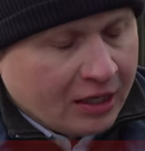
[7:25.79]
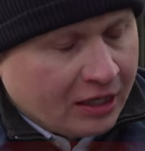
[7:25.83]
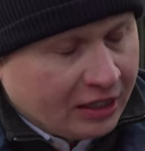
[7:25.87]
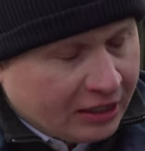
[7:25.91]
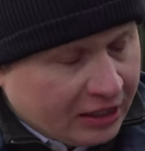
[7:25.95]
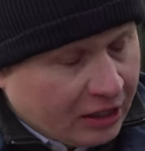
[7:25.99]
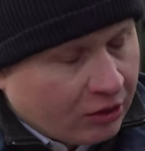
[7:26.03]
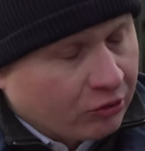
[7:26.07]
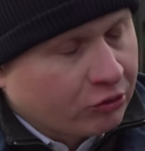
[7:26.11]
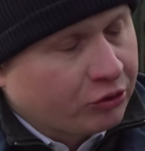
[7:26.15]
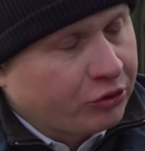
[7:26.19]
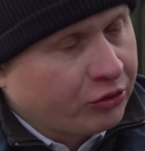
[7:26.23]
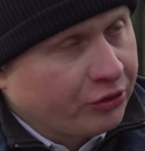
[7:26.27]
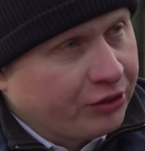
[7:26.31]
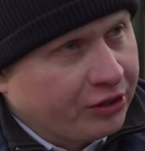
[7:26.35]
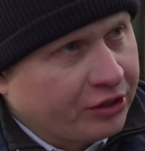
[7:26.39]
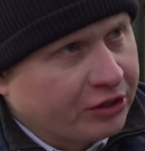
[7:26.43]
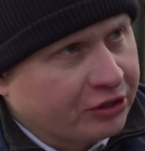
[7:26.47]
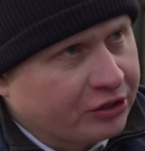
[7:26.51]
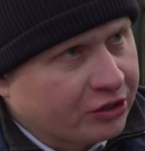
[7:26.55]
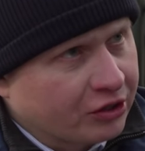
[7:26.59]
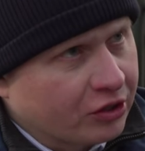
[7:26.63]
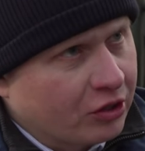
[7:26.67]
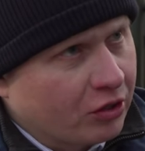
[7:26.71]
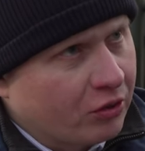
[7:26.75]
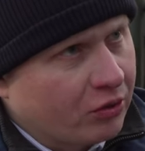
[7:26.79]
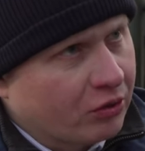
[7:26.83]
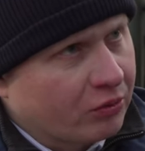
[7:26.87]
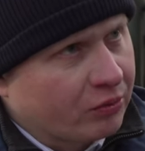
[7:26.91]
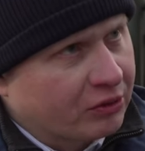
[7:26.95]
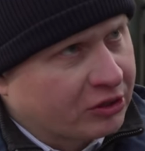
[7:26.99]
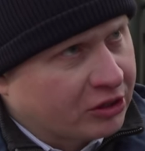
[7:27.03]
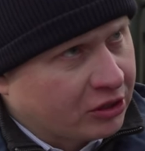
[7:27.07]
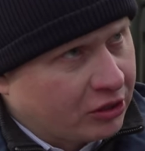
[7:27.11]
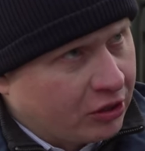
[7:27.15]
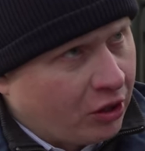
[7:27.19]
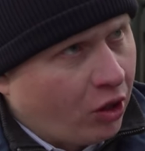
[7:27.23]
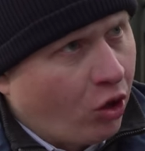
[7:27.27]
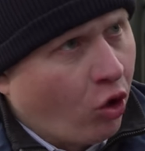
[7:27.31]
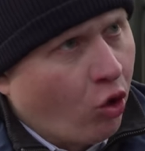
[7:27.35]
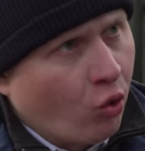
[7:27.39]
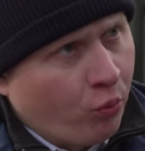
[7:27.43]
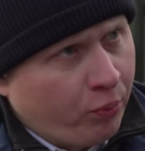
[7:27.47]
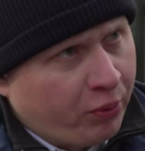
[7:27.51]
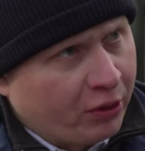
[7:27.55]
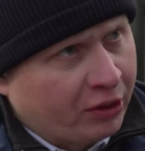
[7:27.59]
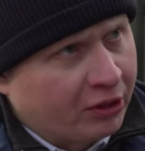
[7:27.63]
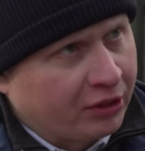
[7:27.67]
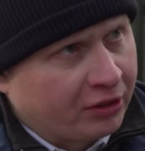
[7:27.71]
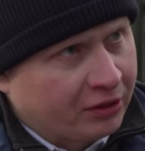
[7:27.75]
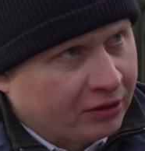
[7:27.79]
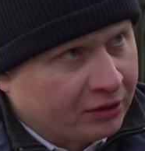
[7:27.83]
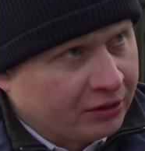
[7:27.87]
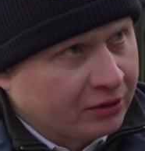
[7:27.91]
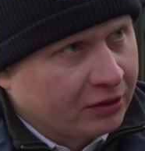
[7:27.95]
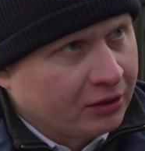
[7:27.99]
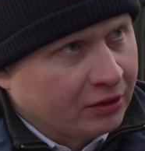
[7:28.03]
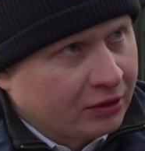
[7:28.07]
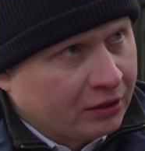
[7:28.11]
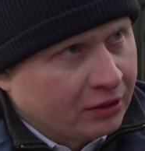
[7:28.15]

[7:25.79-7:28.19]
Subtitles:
And now 2 years ago, it was an open,